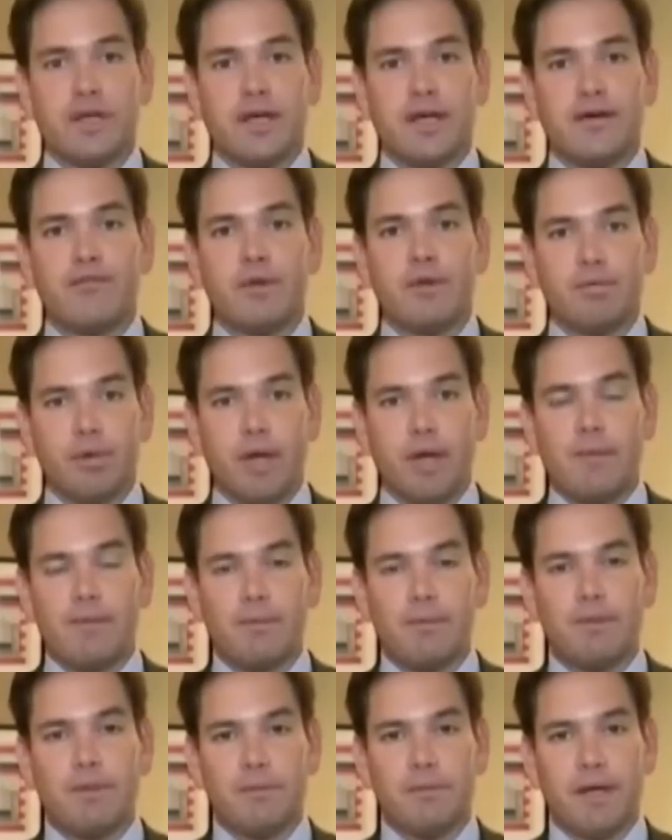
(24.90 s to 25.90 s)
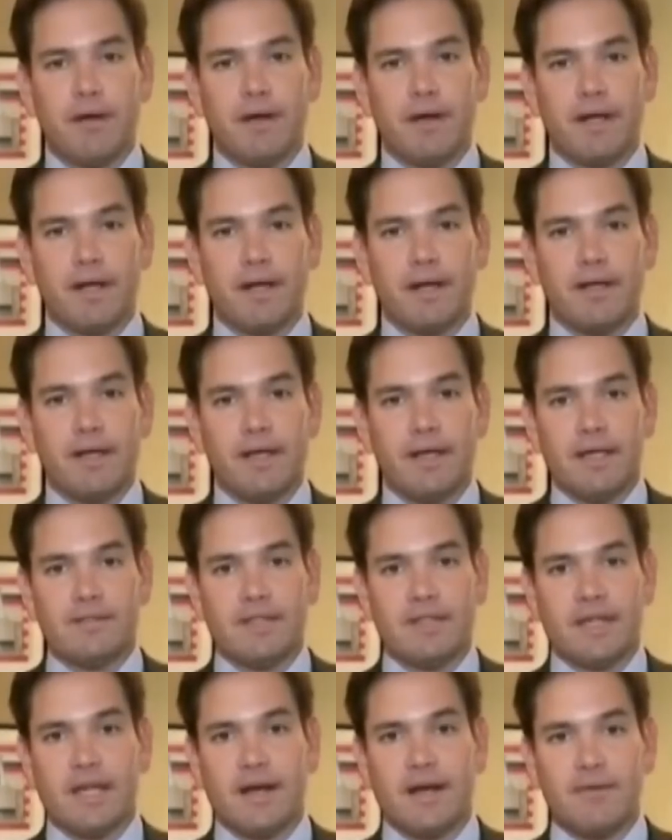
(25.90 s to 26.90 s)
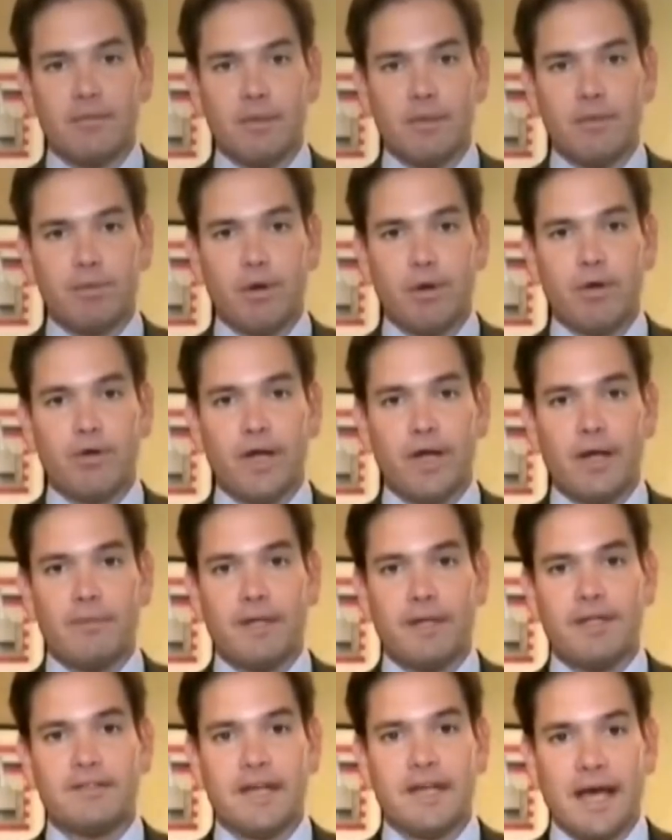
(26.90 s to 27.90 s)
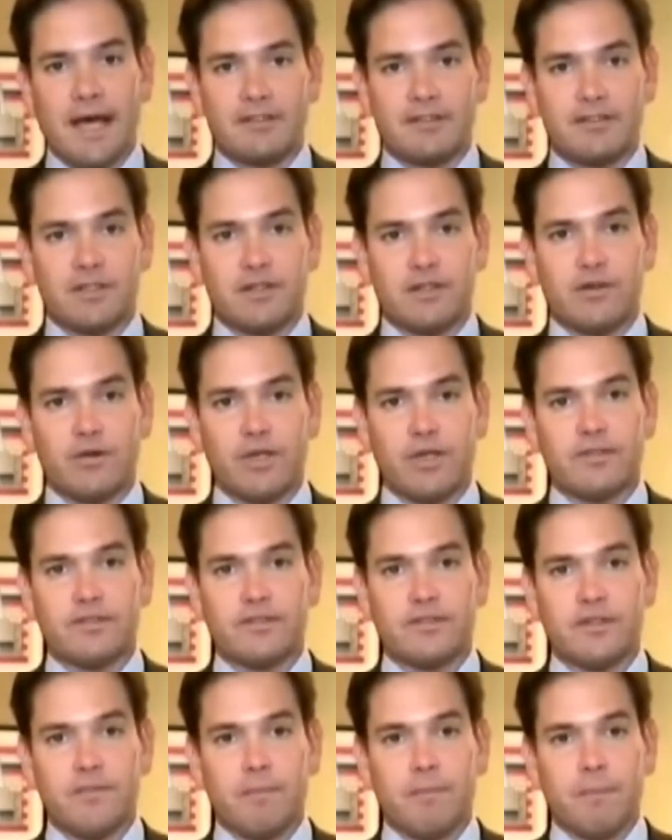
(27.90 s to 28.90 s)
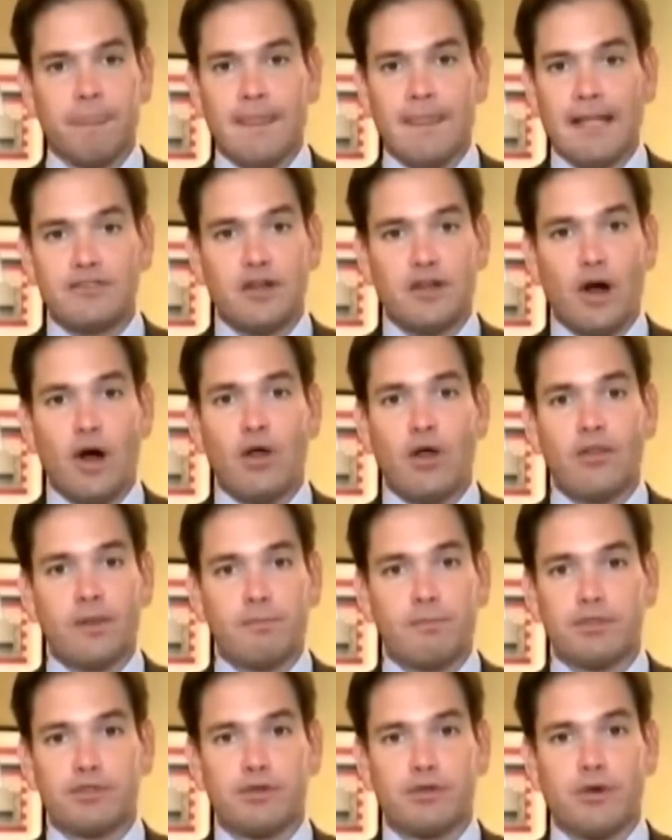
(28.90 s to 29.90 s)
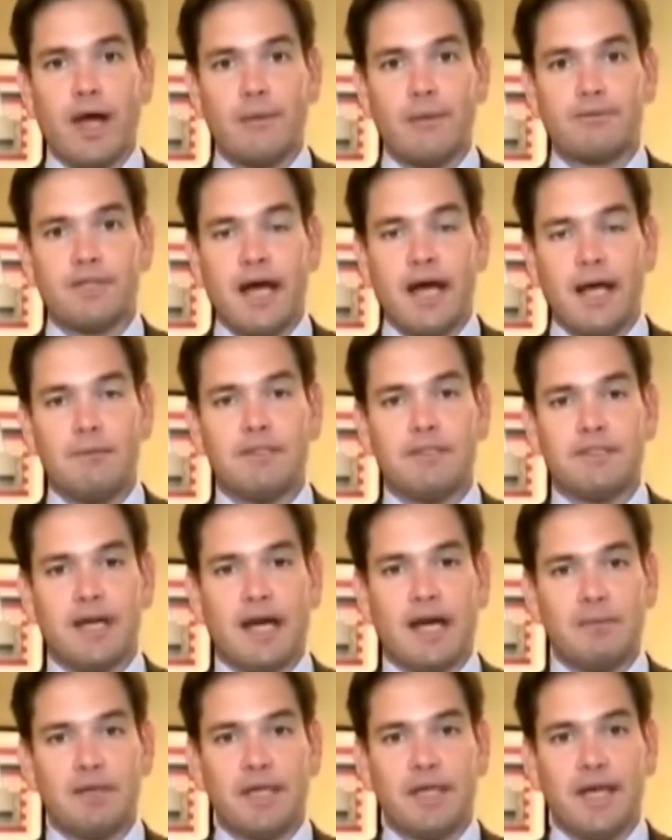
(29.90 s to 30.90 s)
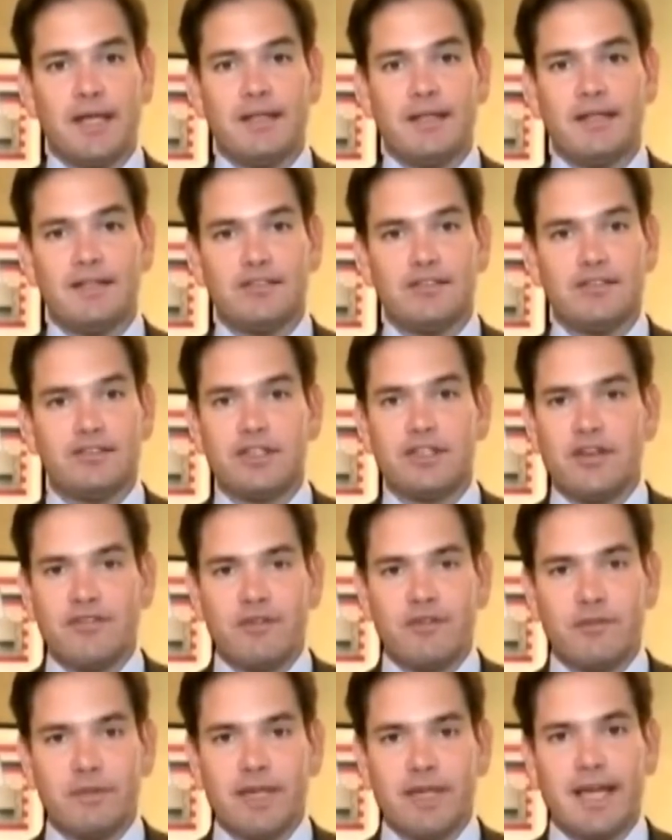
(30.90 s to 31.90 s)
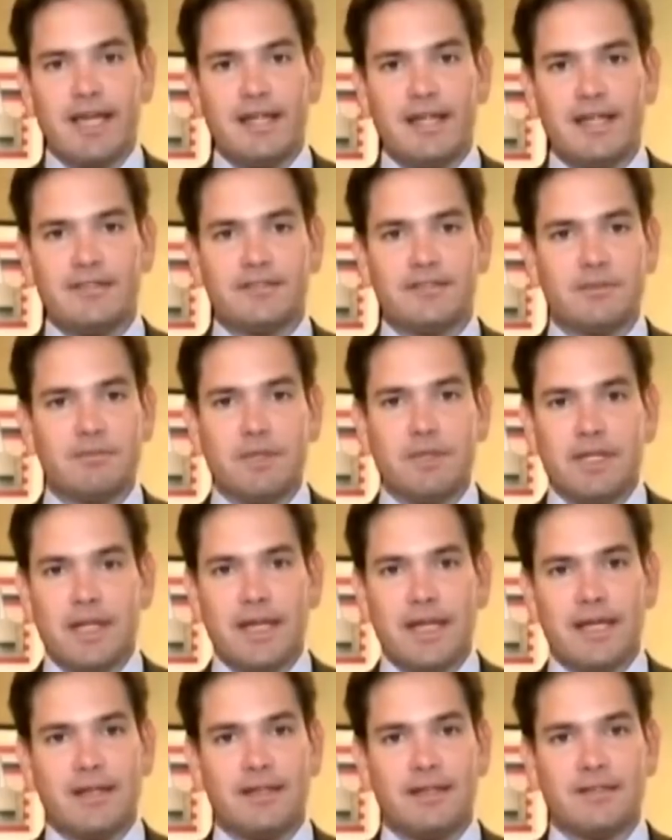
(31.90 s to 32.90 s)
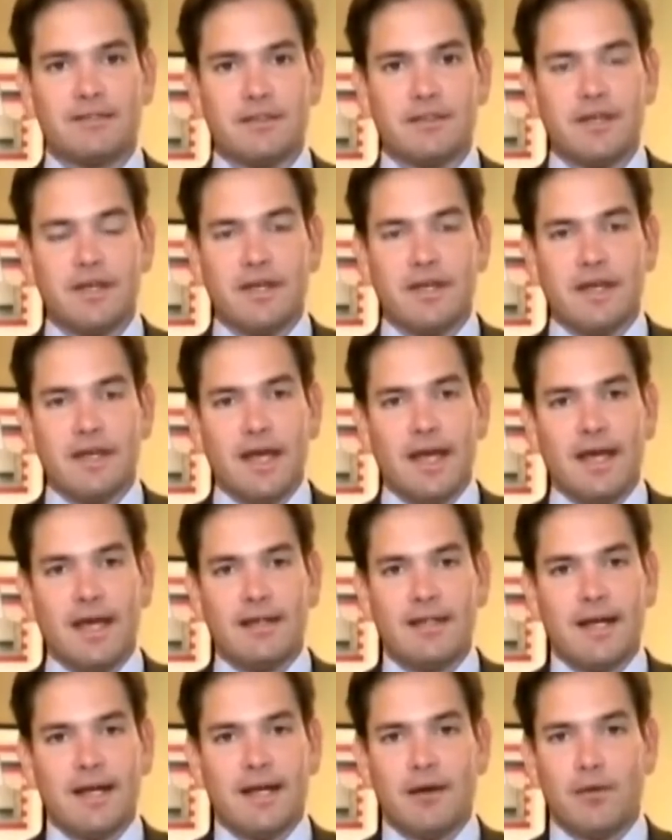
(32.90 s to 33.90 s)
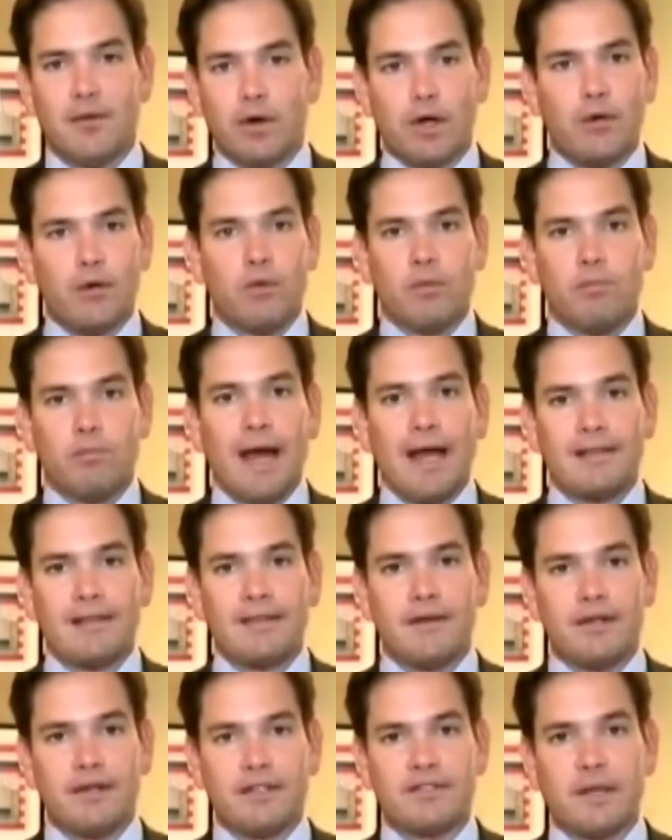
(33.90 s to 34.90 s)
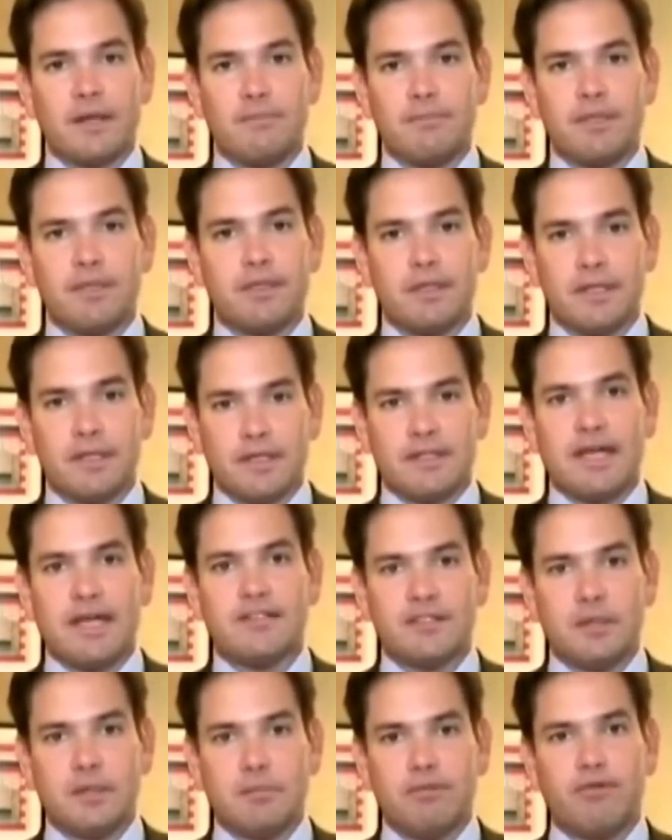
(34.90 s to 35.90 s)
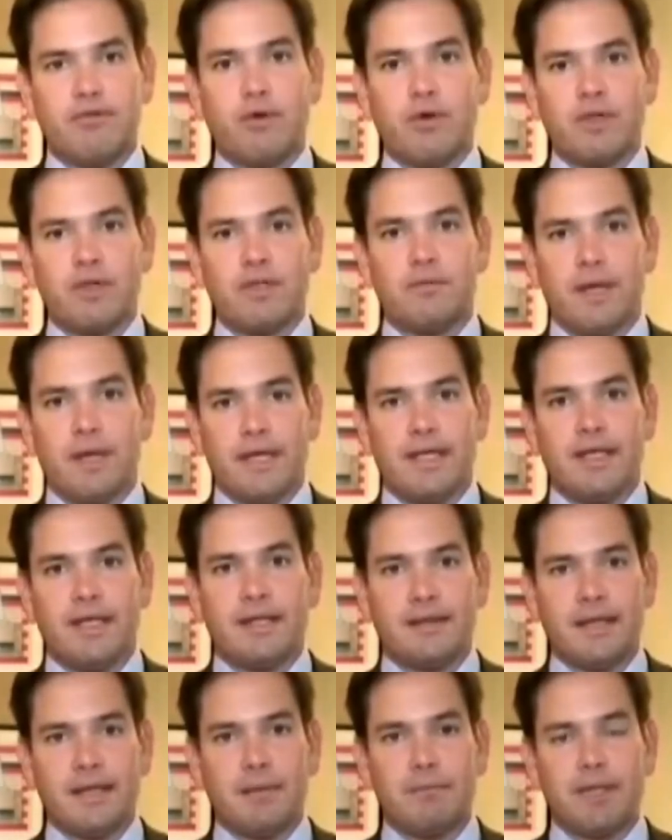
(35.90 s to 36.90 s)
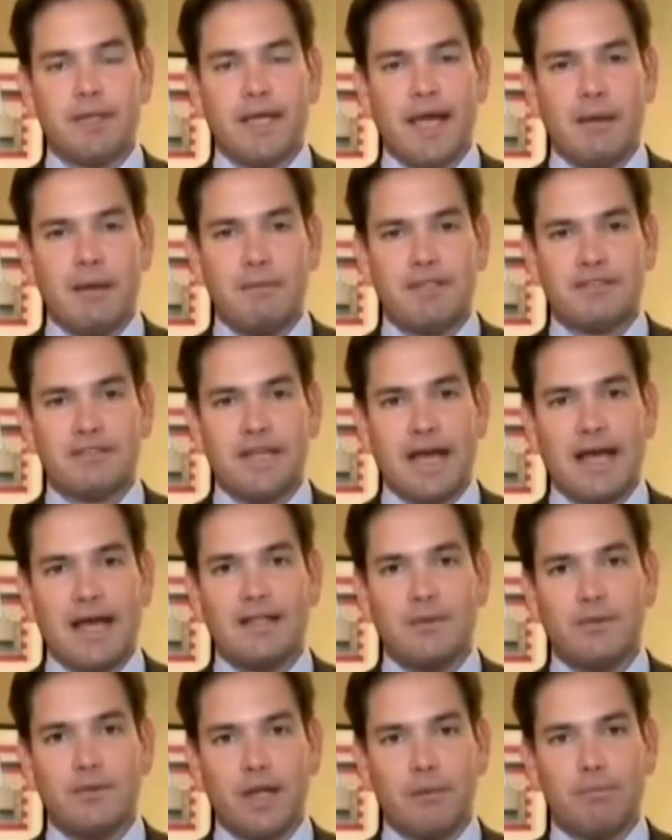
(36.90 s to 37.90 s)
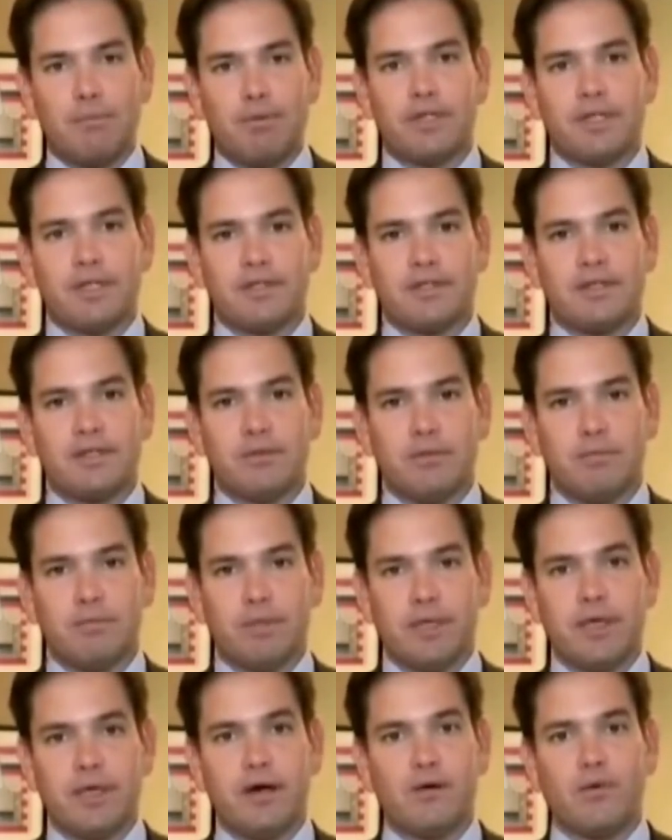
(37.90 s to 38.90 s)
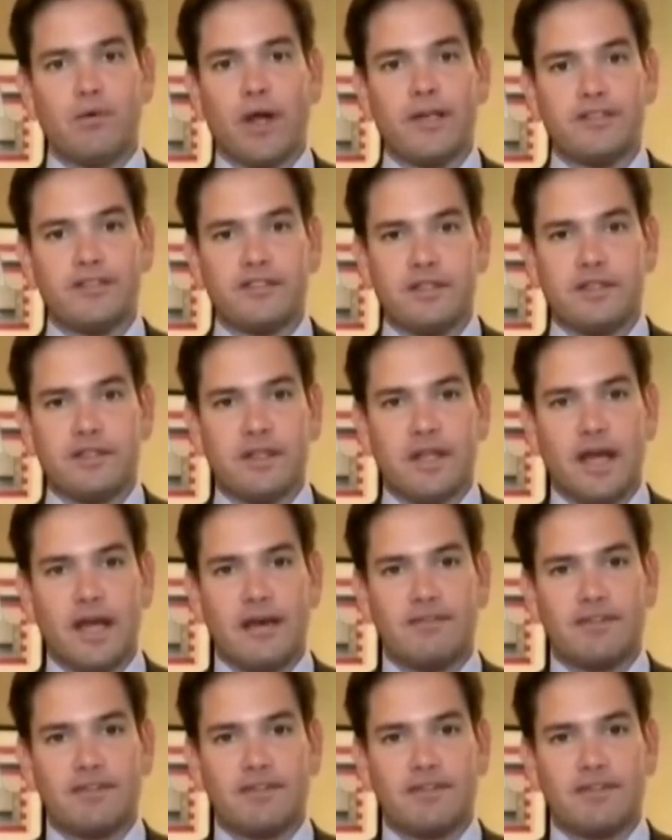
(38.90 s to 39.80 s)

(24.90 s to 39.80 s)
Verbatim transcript: to every problem in America is a government program and a tax increase. That's all they prescribe time and time again. And this is stuff from the eighties, the mid-eighties. And uh, we're, we're back there, except, as I said before the debate, it, it became exactly what I predicted it would be, a race to the left.